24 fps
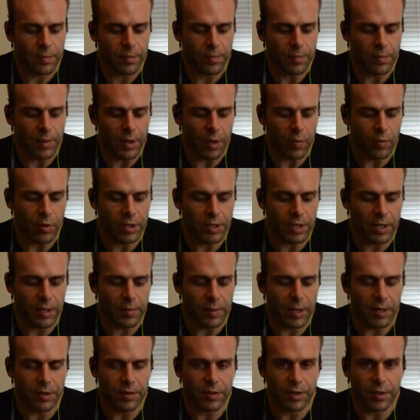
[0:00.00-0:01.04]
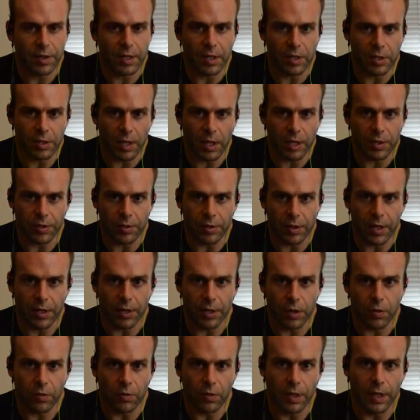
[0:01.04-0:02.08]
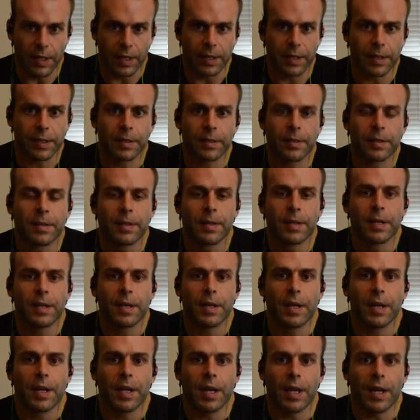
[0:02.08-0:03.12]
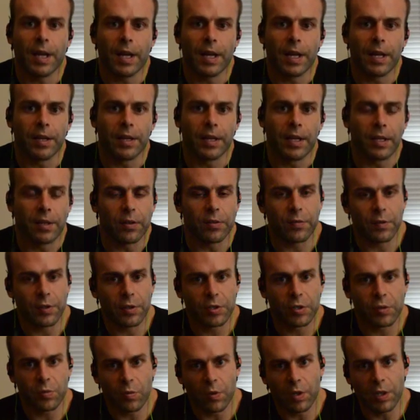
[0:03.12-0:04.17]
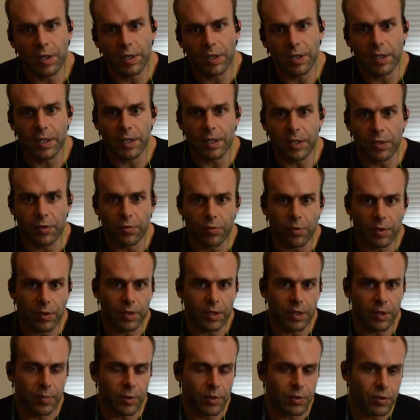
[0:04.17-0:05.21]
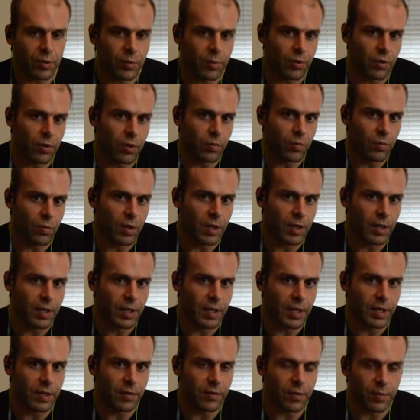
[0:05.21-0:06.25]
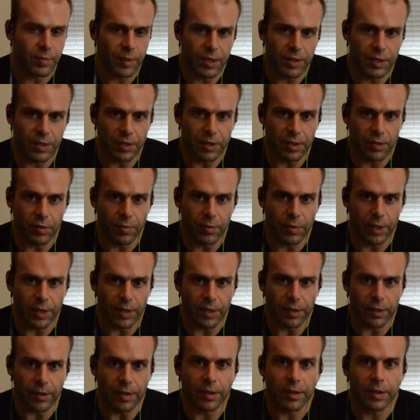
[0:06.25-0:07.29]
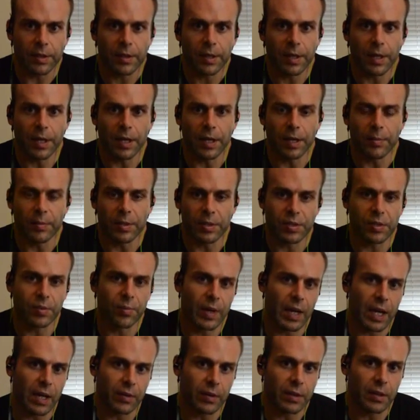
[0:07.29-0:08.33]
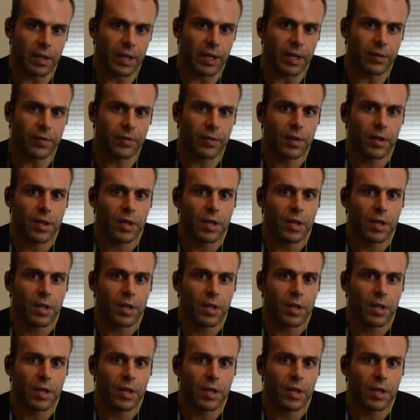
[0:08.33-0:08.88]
but I want to talk about the things also that I don't like, and the first one is really the most important one, and for me it's a deal breaker. It's the battery life.